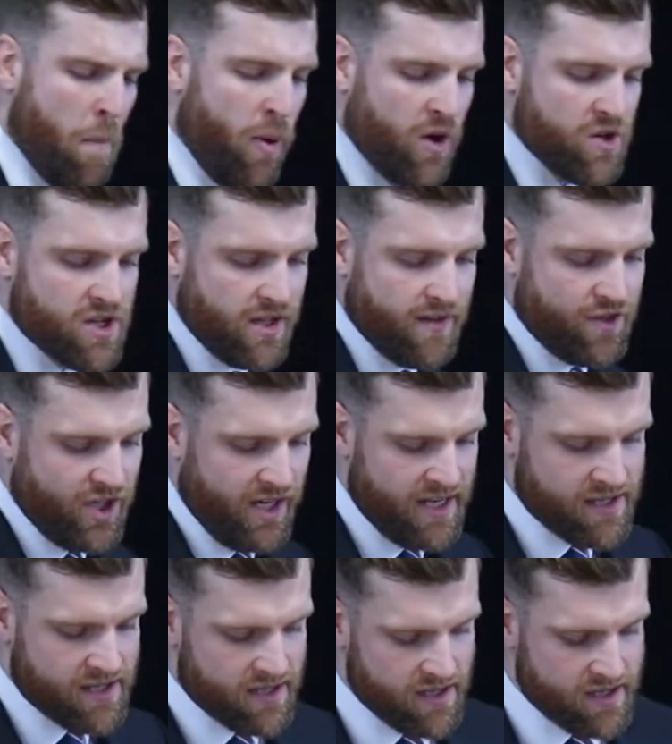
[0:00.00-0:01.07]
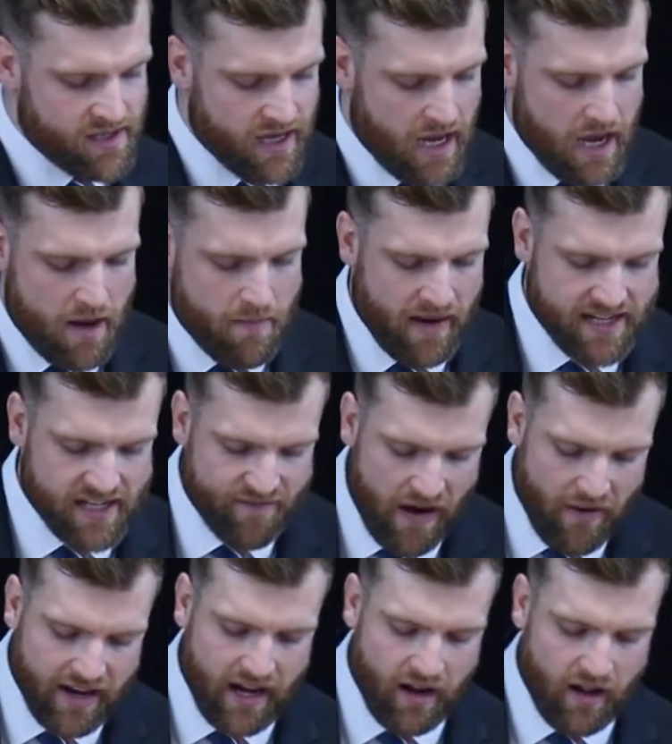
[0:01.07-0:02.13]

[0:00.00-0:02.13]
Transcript: apostle of Jesus makes it very